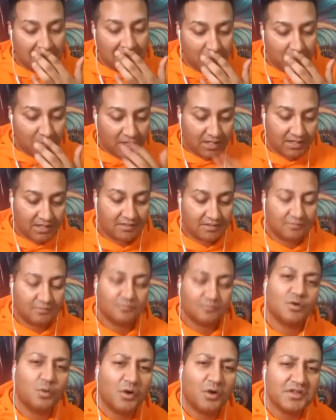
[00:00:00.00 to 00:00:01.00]
And I'm like,
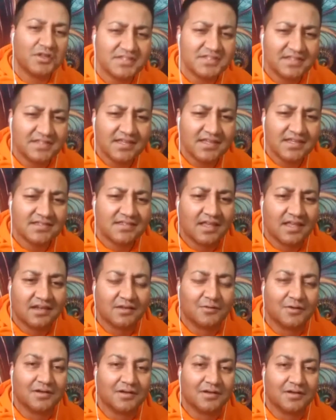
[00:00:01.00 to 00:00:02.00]
well, what's this
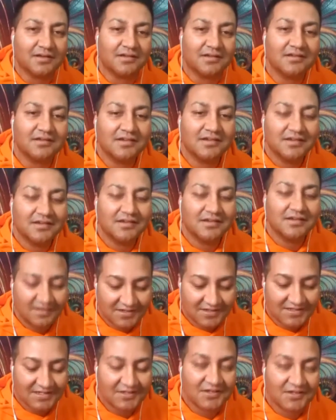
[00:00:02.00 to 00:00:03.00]
then, Kuan Yin?
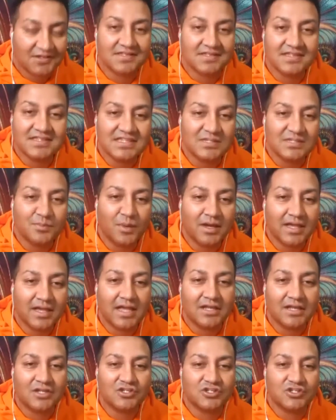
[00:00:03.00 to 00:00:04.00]
She goes, this is my
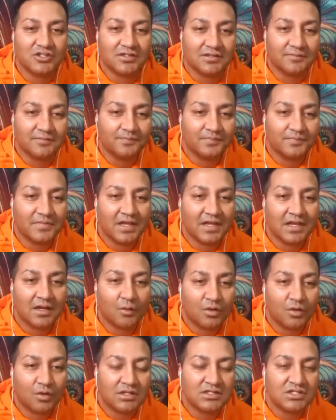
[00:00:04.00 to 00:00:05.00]
energy. And I
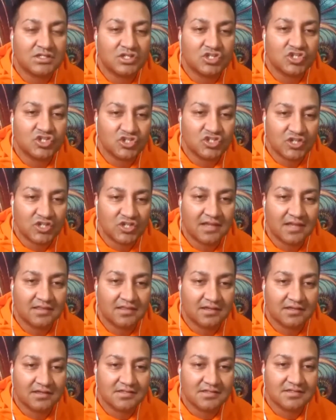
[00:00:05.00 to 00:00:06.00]
want you to share
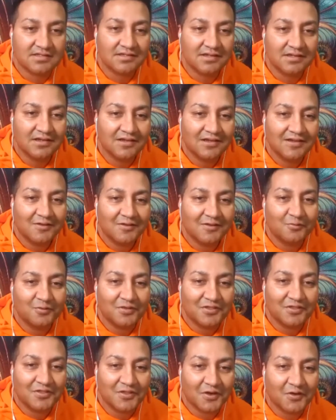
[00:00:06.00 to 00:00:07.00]
this
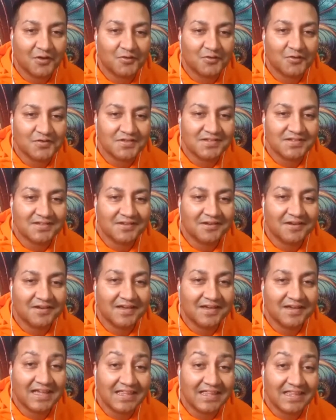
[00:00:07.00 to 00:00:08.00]
with those
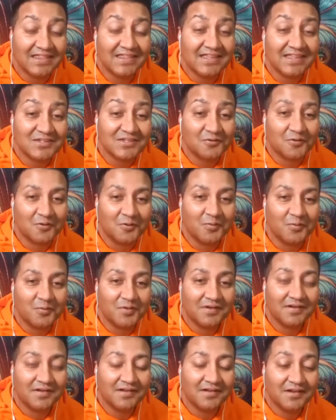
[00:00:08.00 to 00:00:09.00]
in this group,
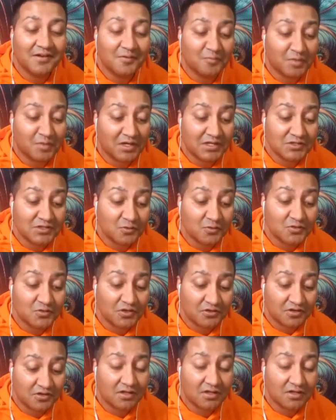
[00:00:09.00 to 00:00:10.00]
but it's
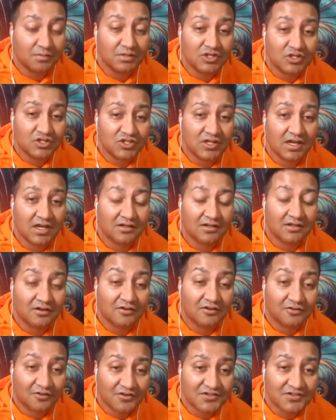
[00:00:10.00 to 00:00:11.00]
also going to be shared
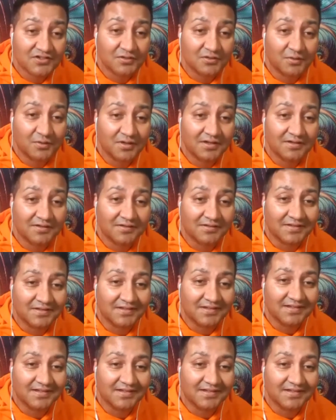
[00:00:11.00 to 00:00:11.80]
across the world.